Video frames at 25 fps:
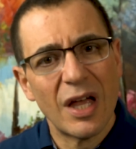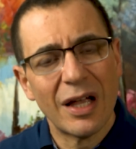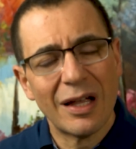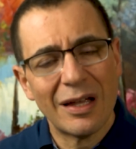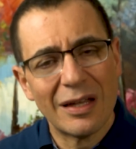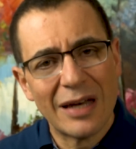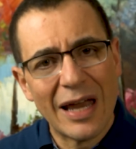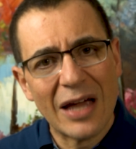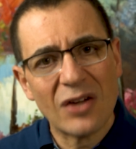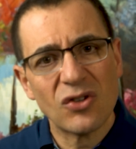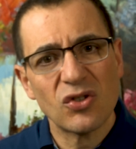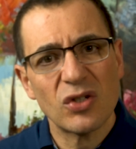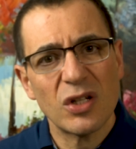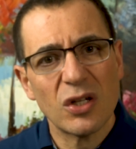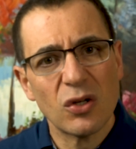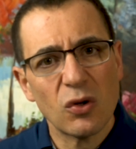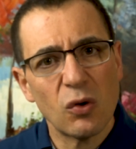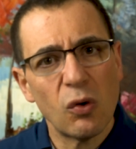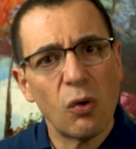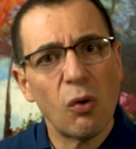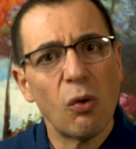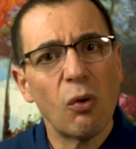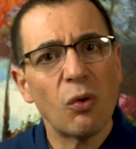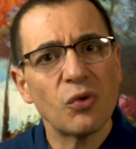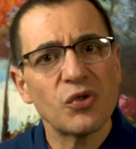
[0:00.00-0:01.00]
that can actually
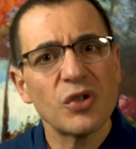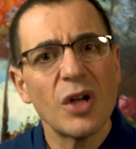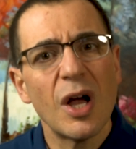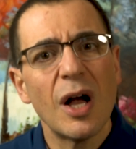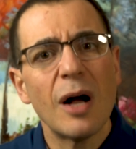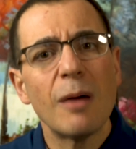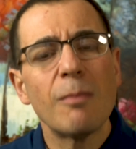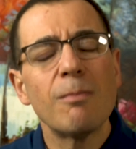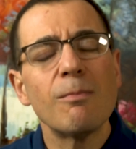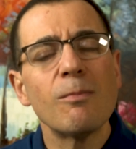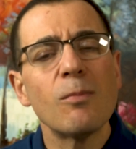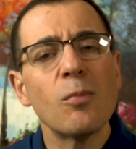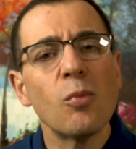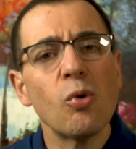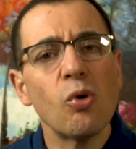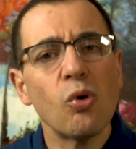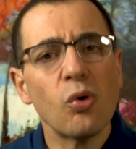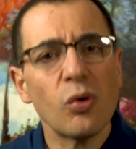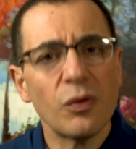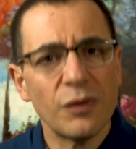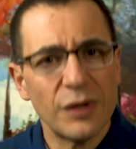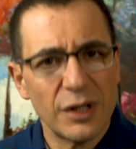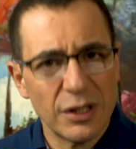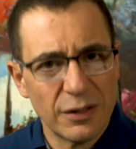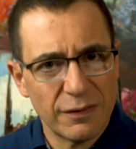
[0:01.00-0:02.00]
cause
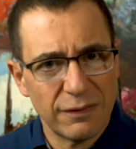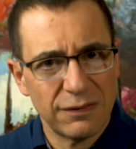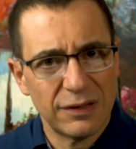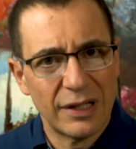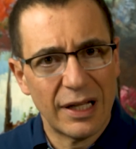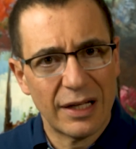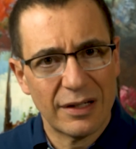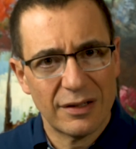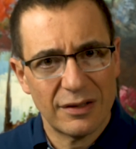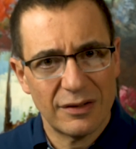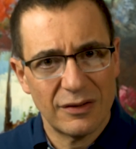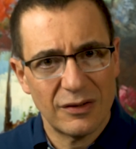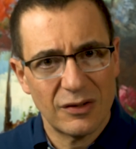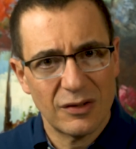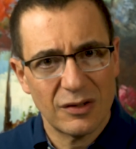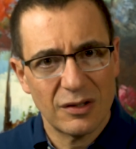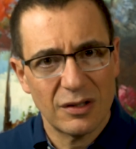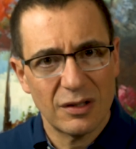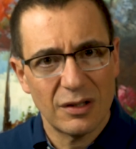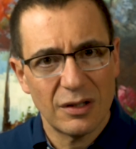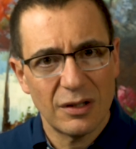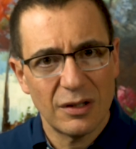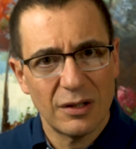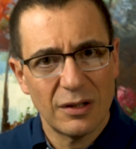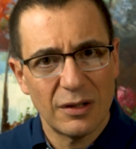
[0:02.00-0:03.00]
more of these flutters.